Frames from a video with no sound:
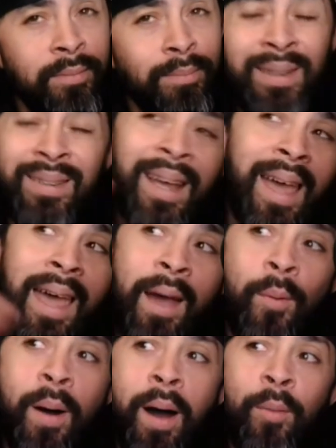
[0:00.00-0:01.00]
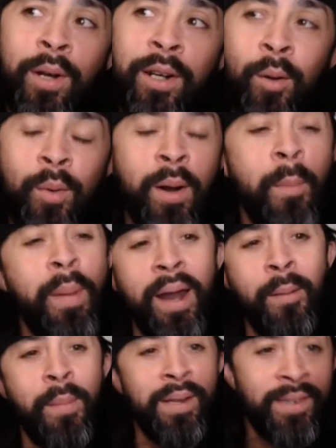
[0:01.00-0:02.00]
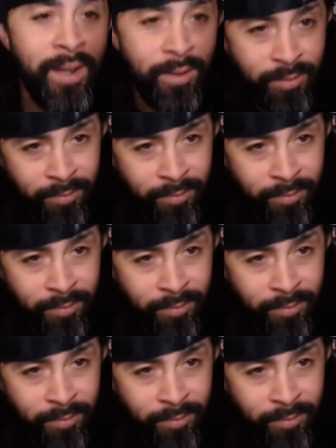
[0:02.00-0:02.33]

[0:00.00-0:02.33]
But I was like, I want to bet on myself.